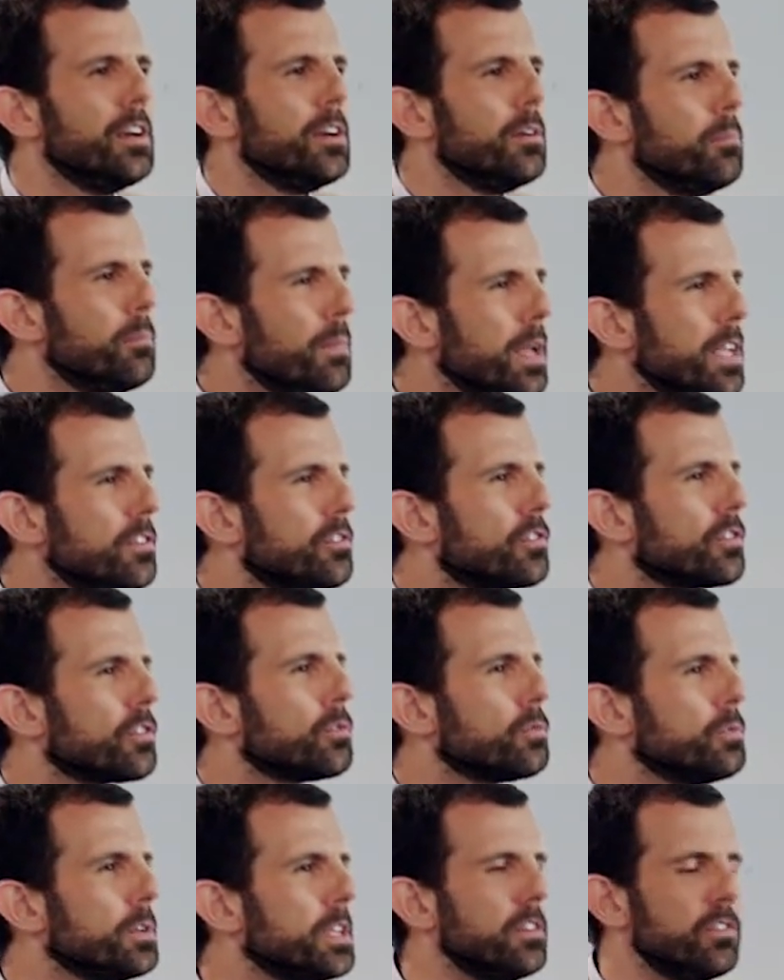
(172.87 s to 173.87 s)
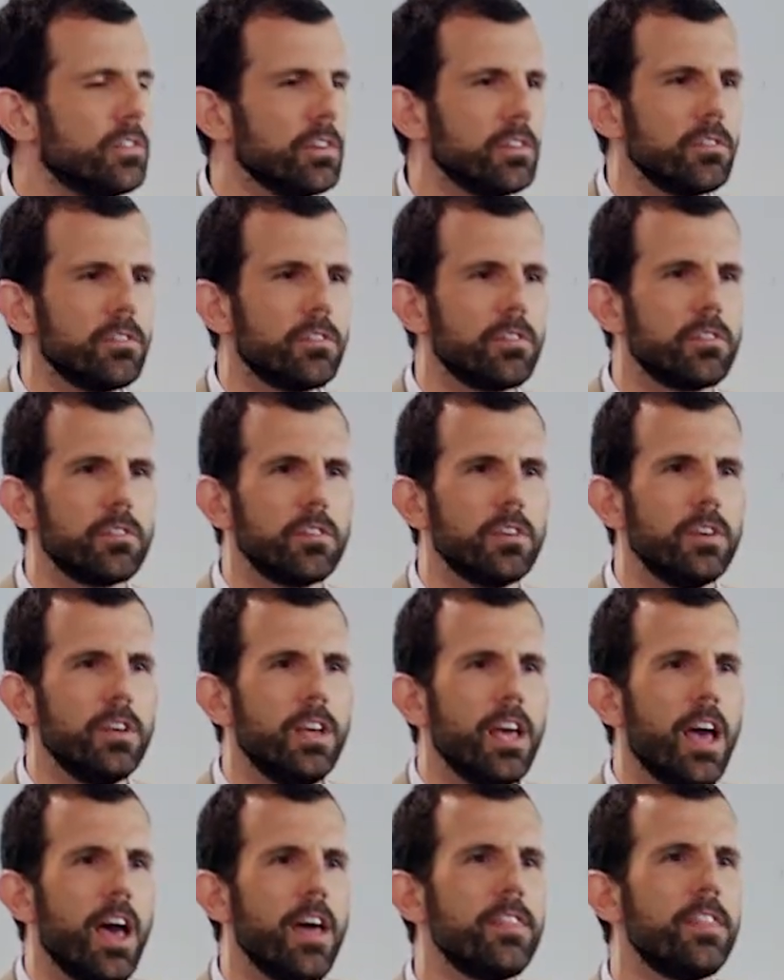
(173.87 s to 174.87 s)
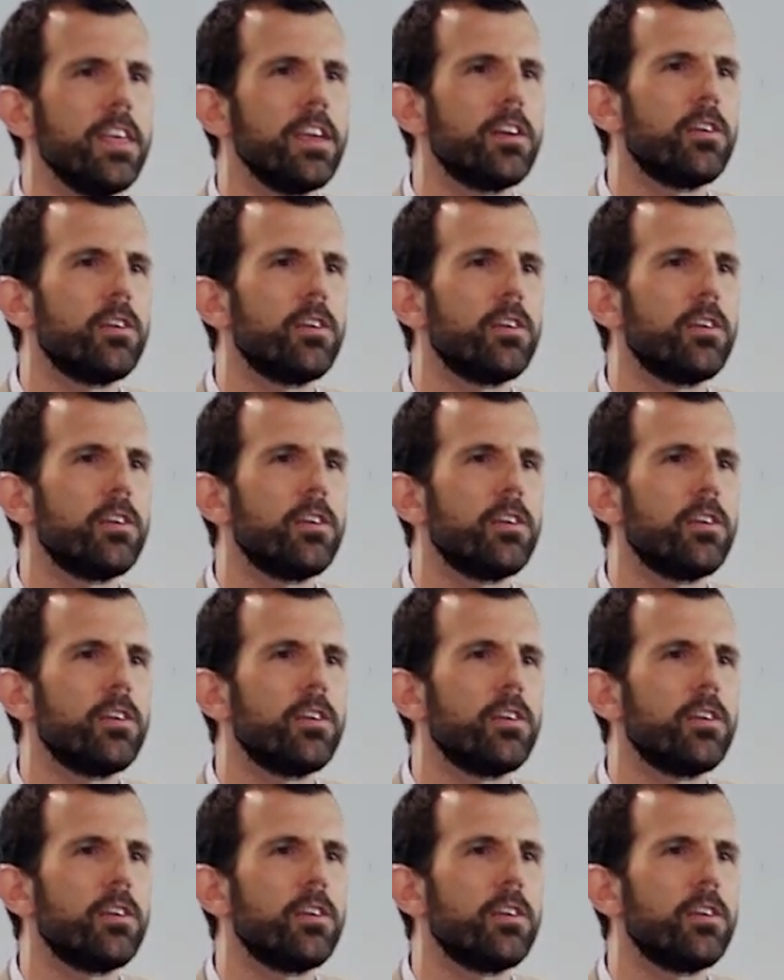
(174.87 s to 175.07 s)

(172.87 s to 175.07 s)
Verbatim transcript: major regions, and they